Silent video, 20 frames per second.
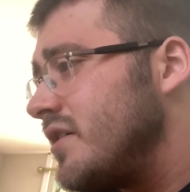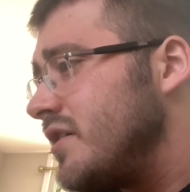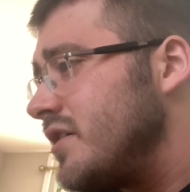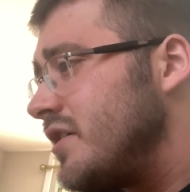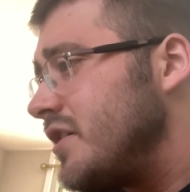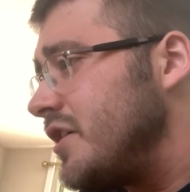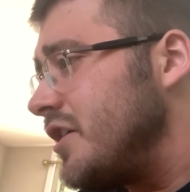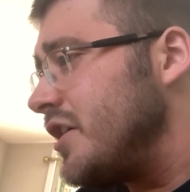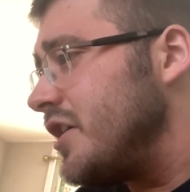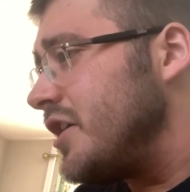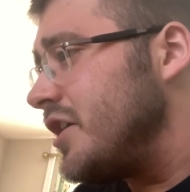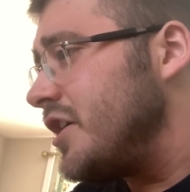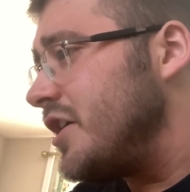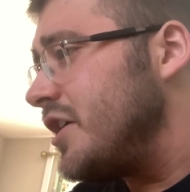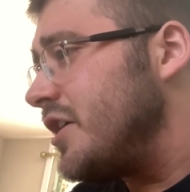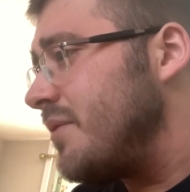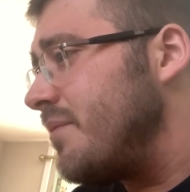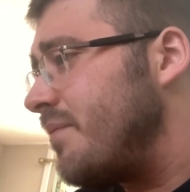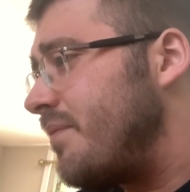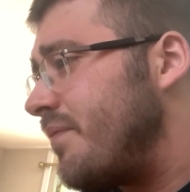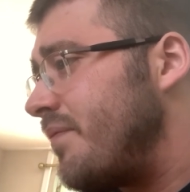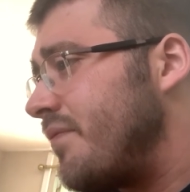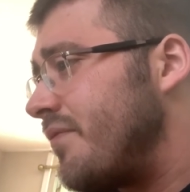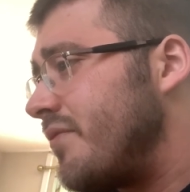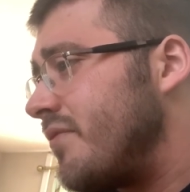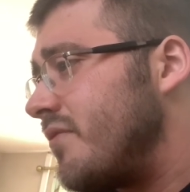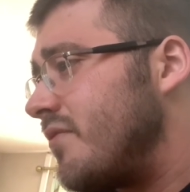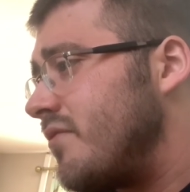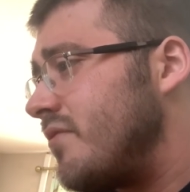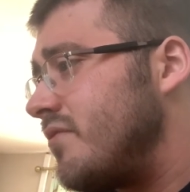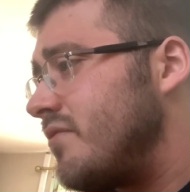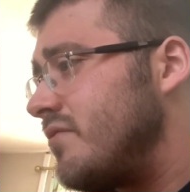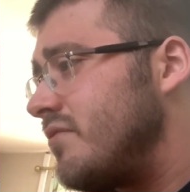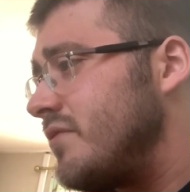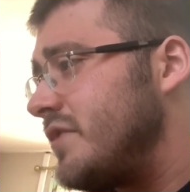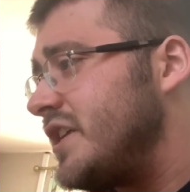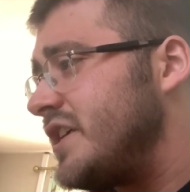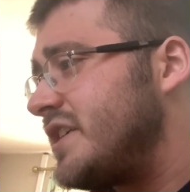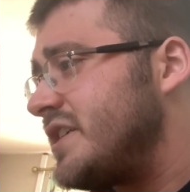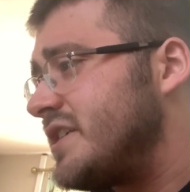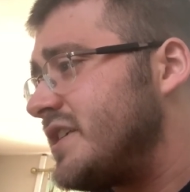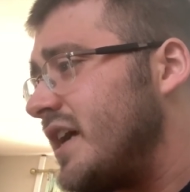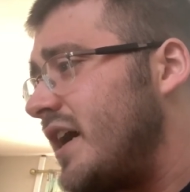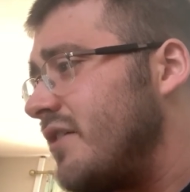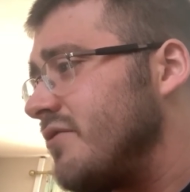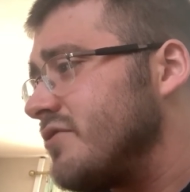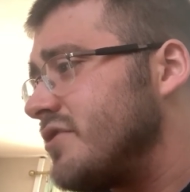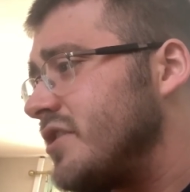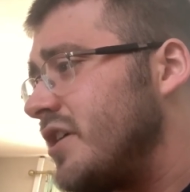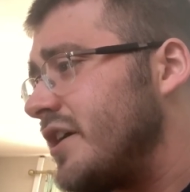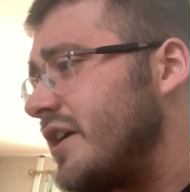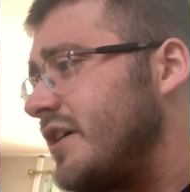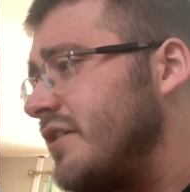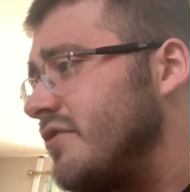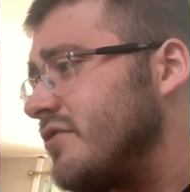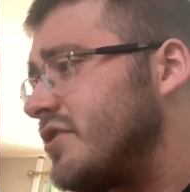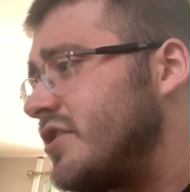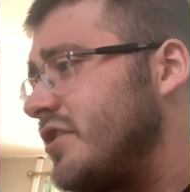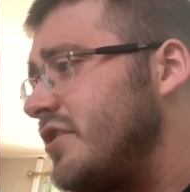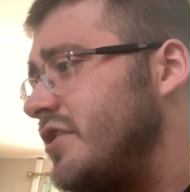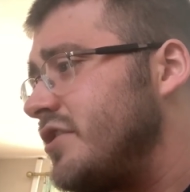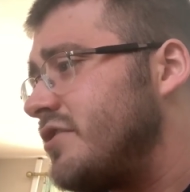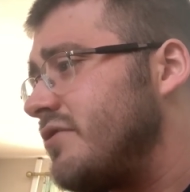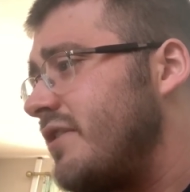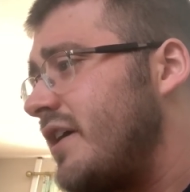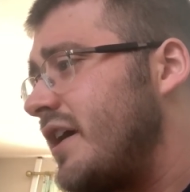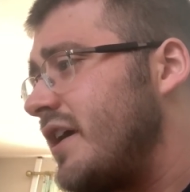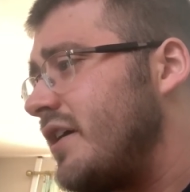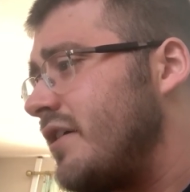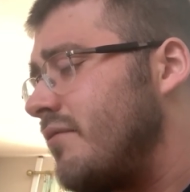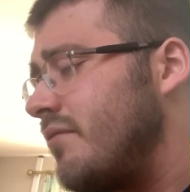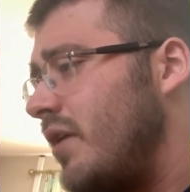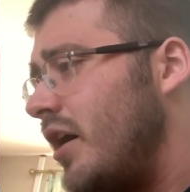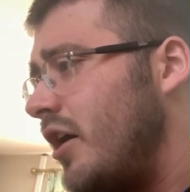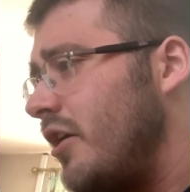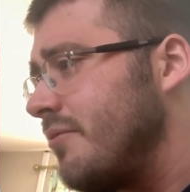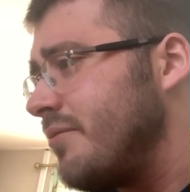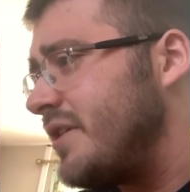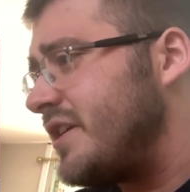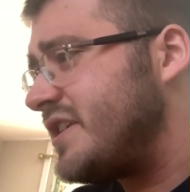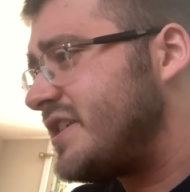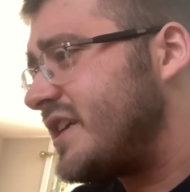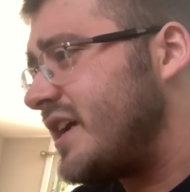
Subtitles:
But it sounds like he'll turn into probably